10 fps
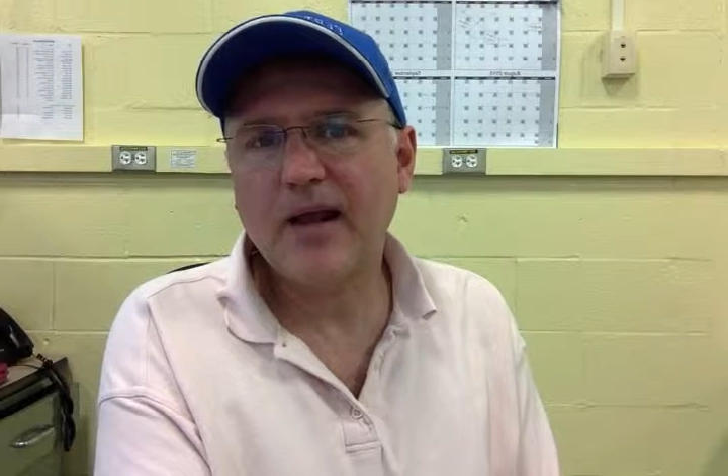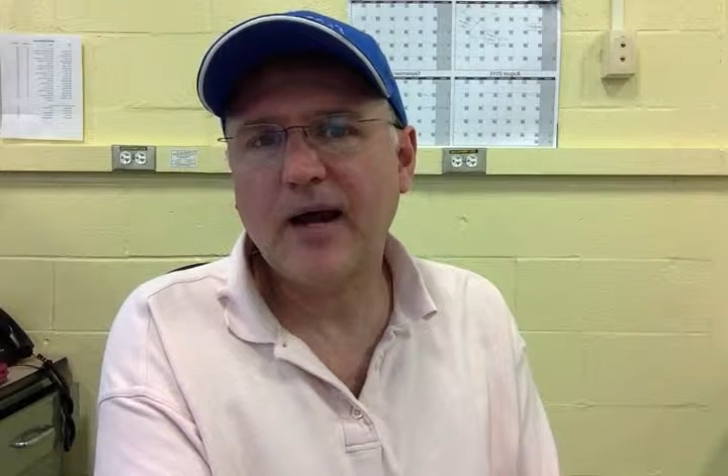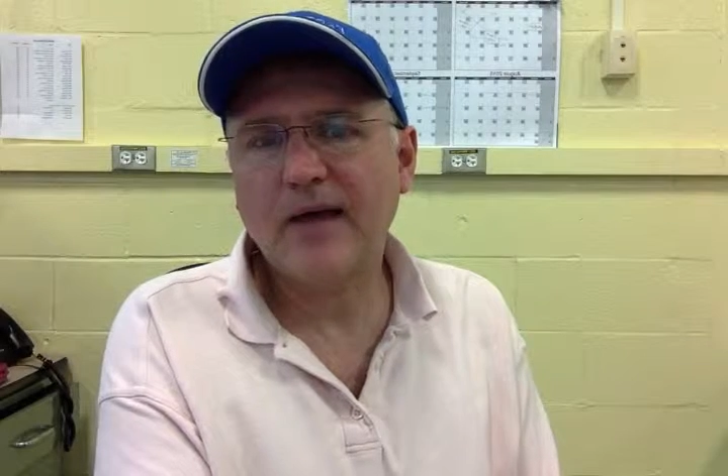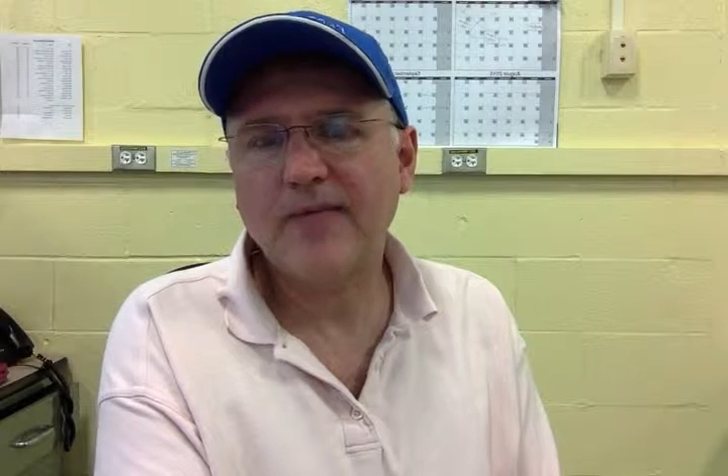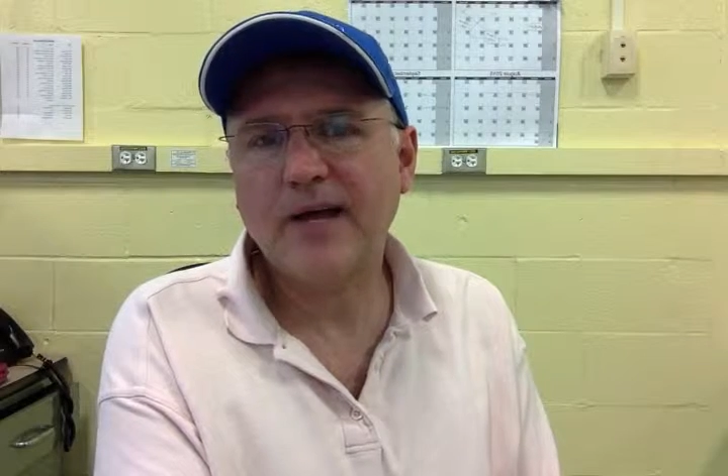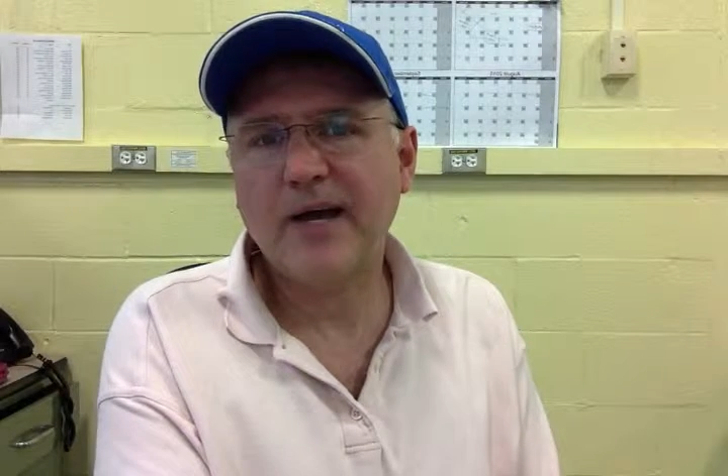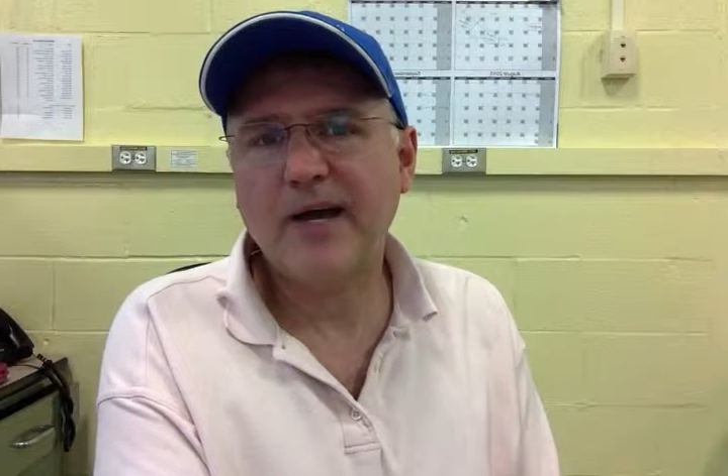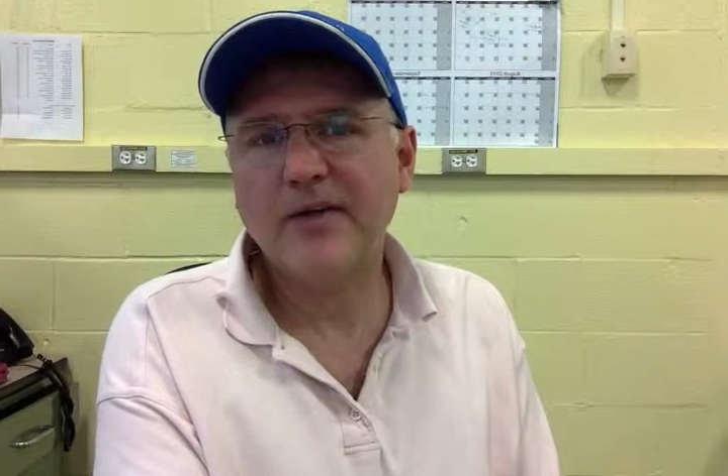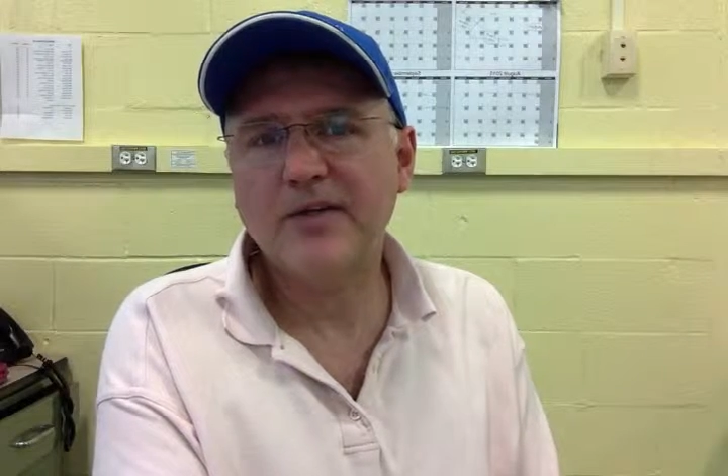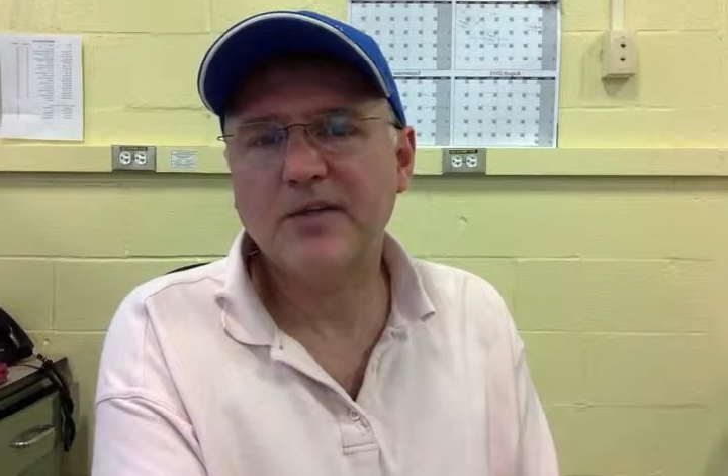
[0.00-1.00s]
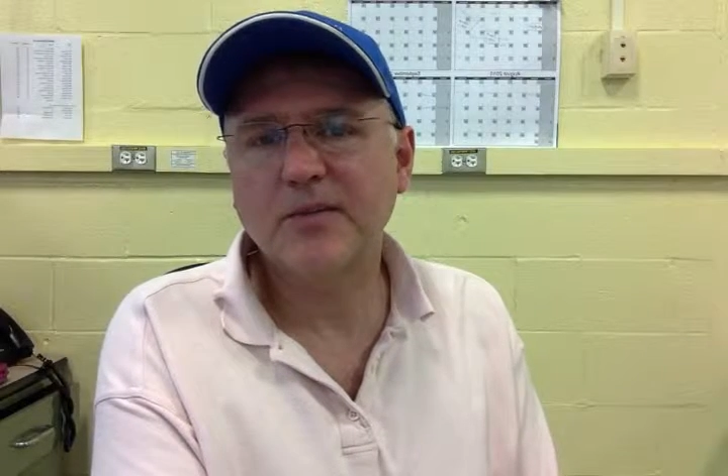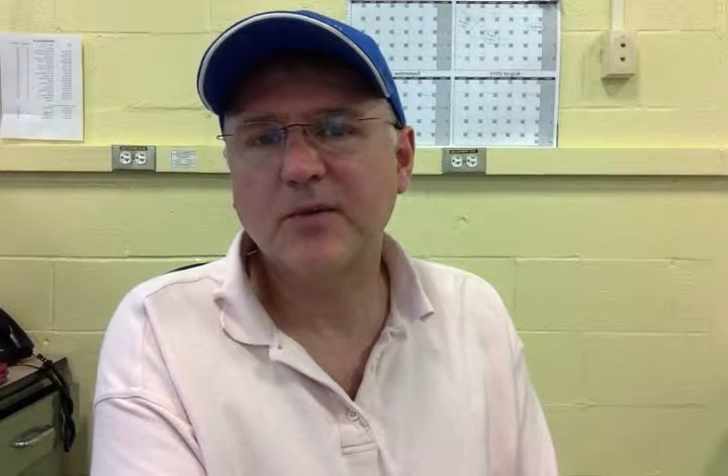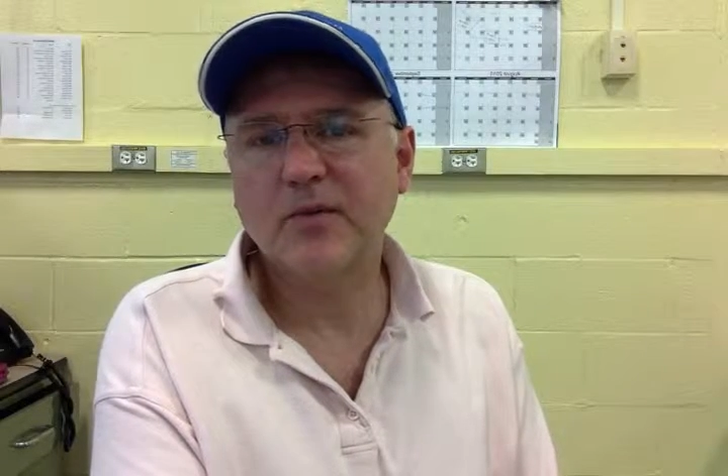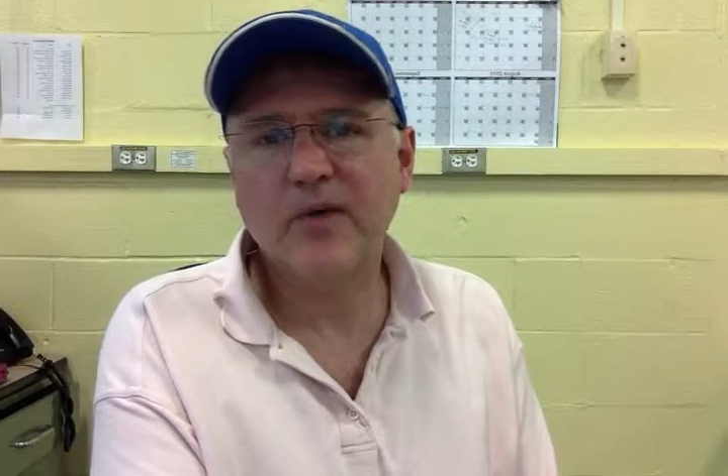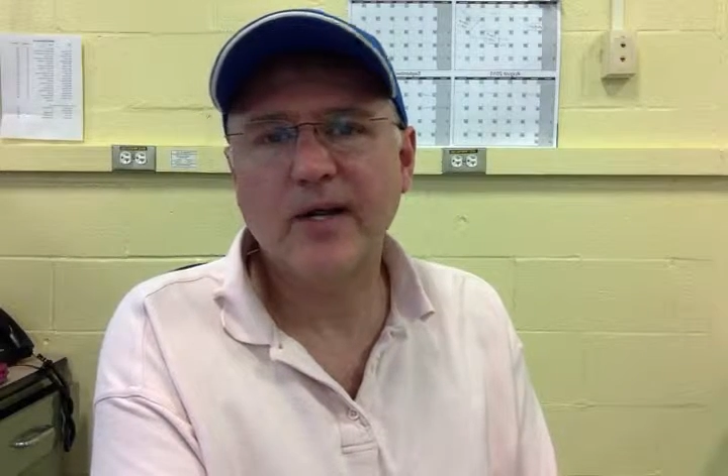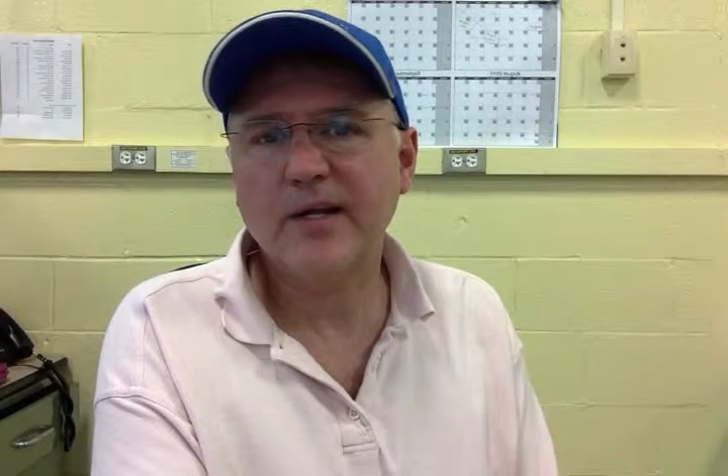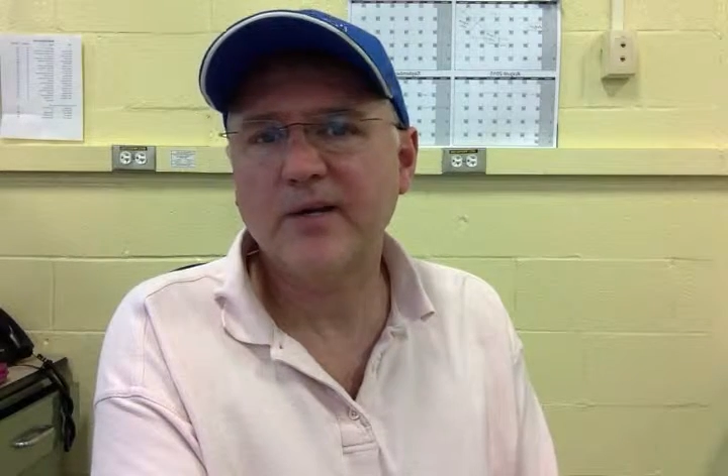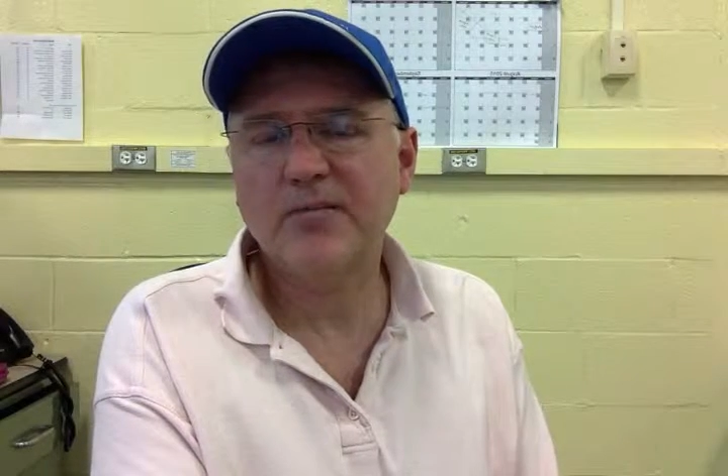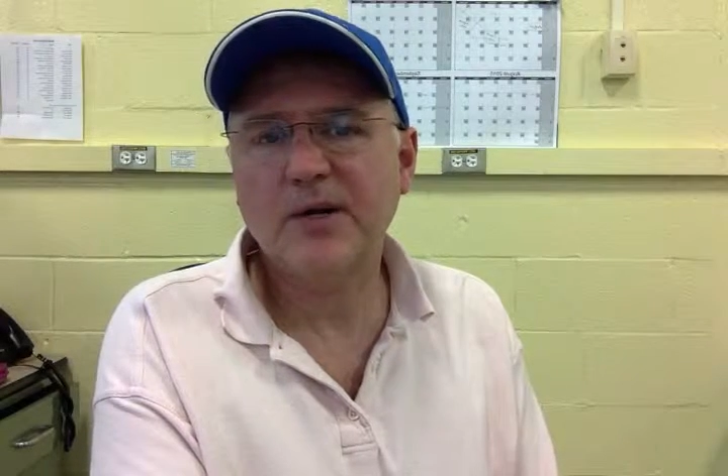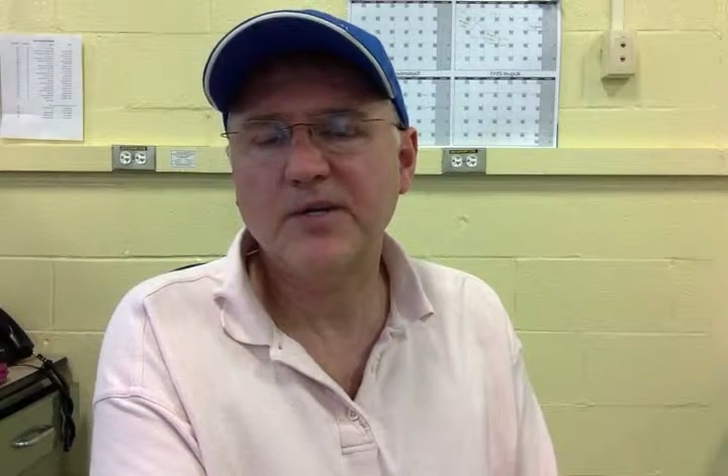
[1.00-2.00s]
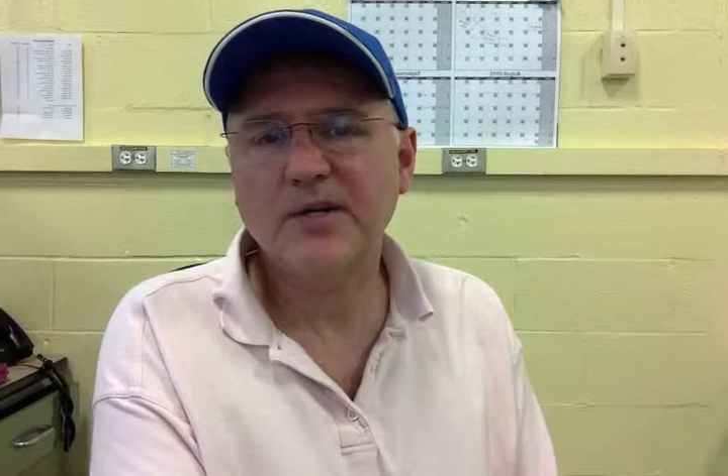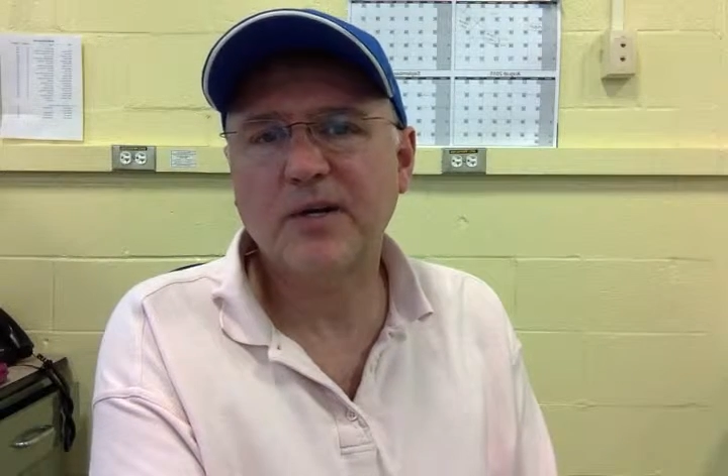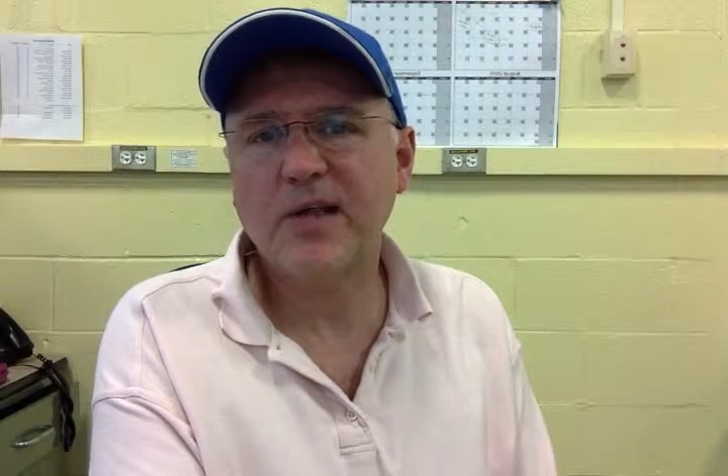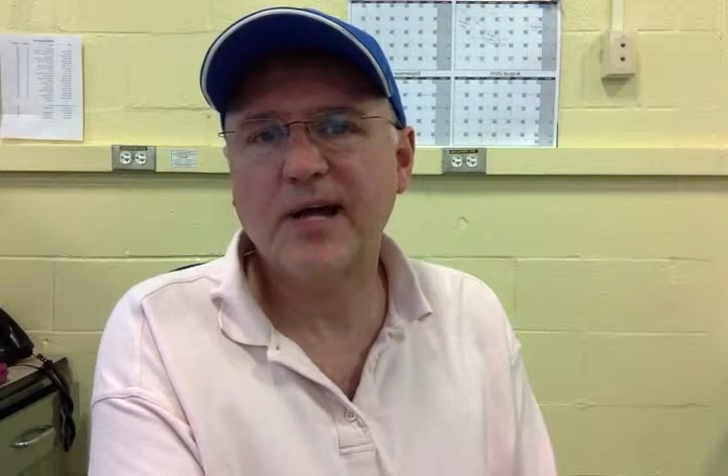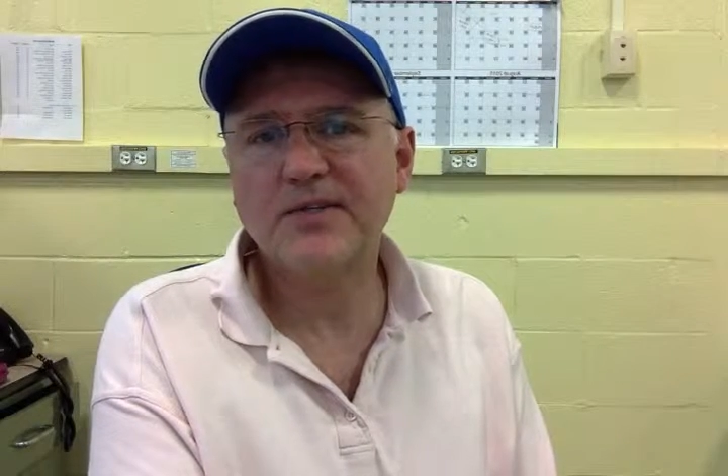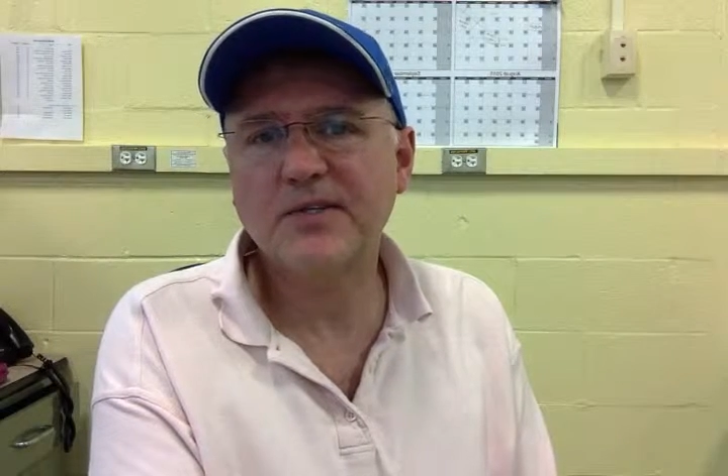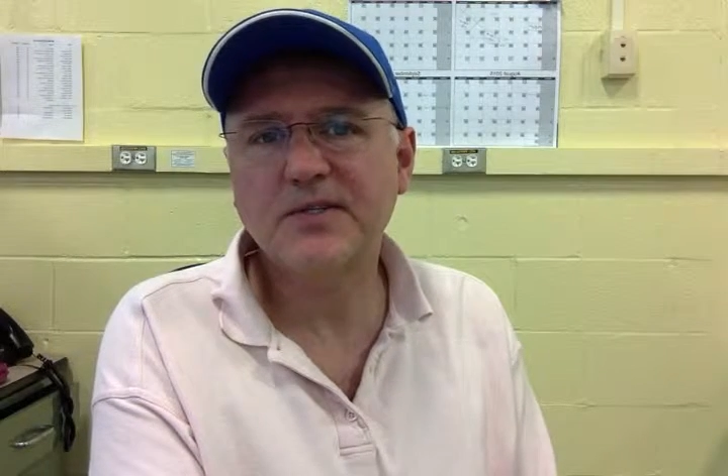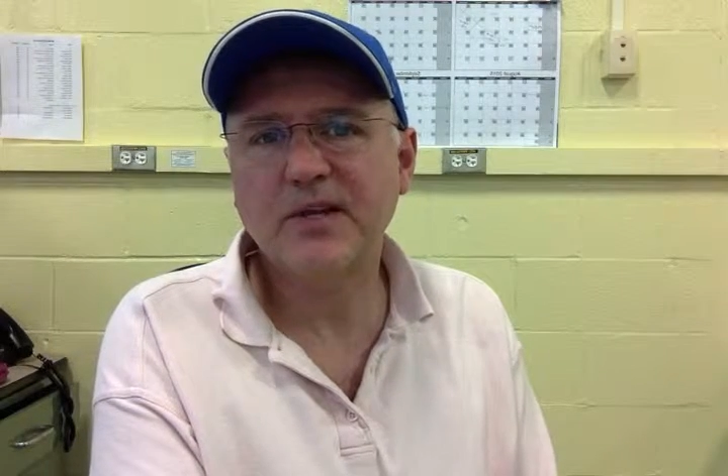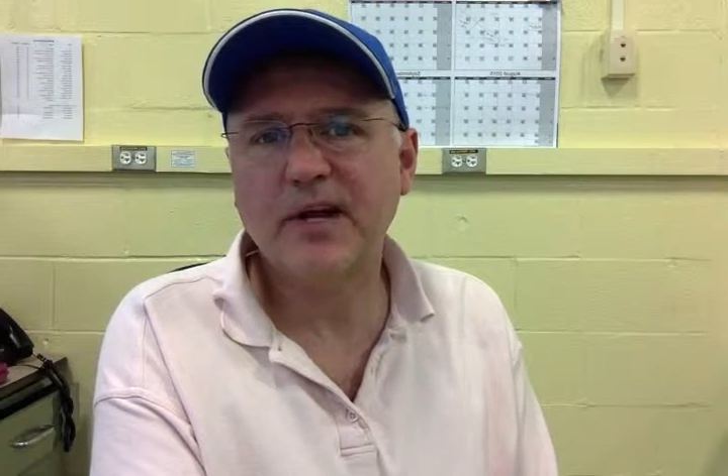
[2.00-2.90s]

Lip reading: I've had some great in-person classes